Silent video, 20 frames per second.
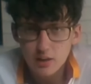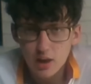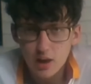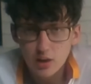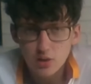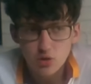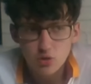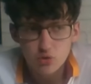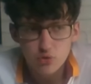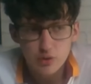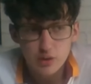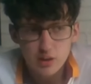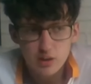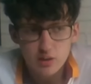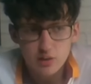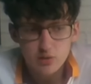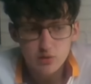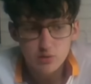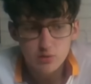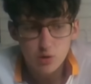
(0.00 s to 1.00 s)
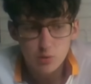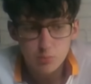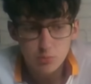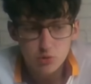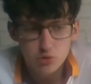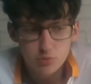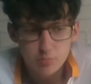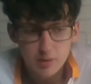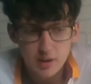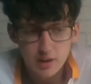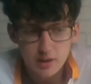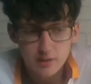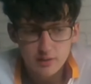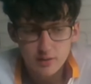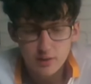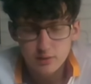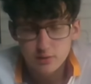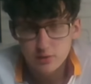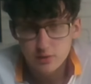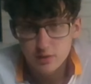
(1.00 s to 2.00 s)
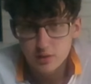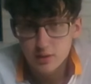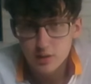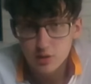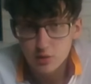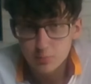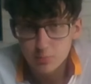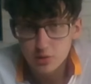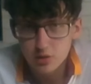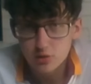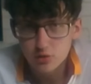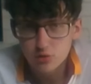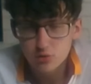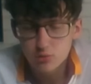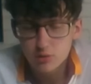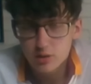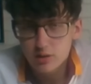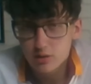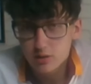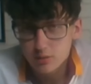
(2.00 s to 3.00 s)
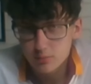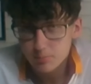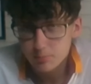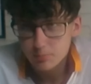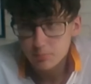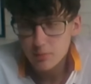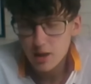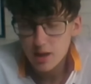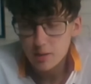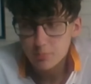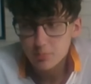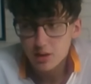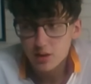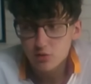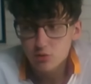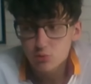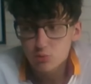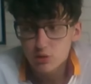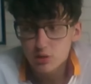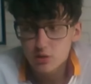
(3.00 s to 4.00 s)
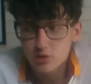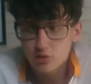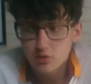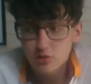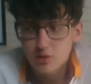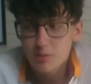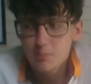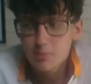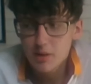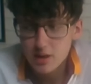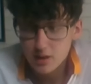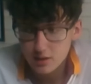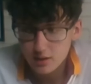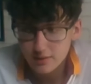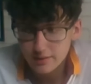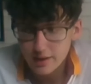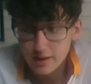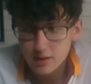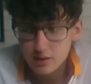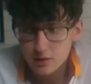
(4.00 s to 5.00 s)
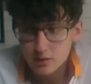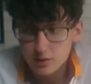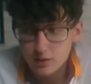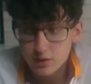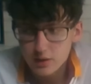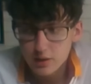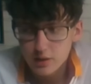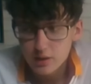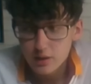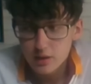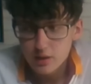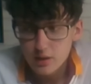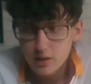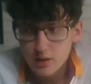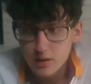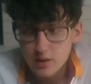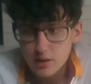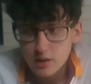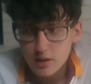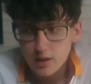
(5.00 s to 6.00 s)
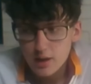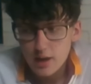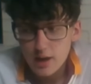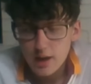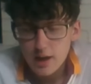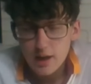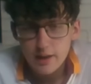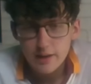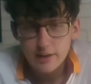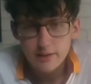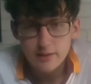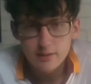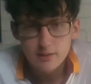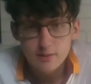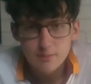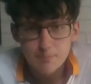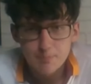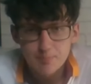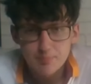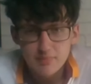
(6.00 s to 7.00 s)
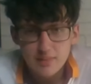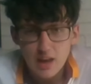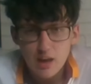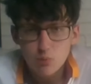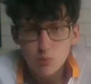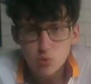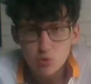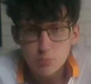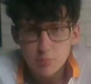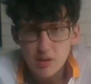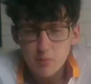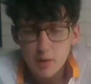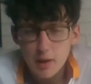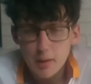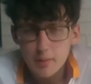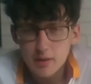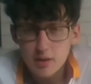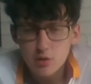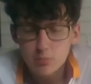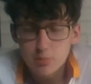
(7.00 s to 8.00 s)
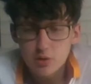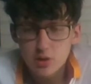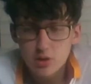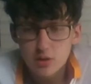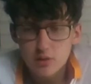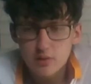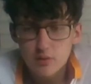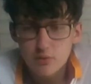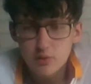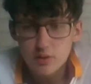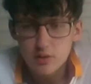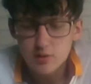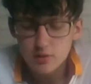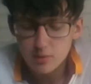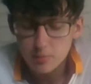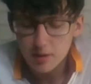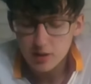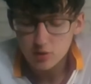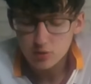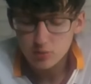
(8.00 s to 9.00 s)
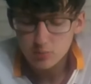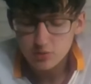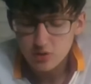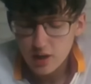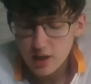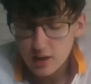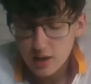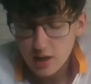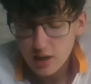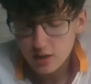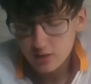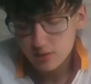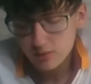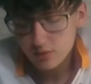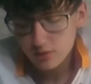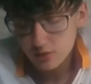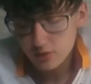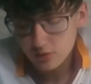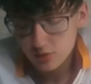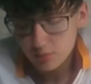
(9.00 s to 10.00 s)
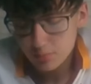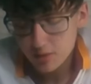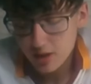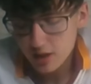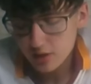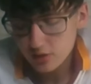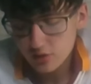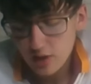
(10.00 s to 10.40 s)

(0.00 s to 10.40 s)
I don't think he's got much pace. I'd say Neil Burns quicker, Matty Platt's quicker, so he'd be in the centre. And that would be where Neil Burns is if he's the backup to Platt.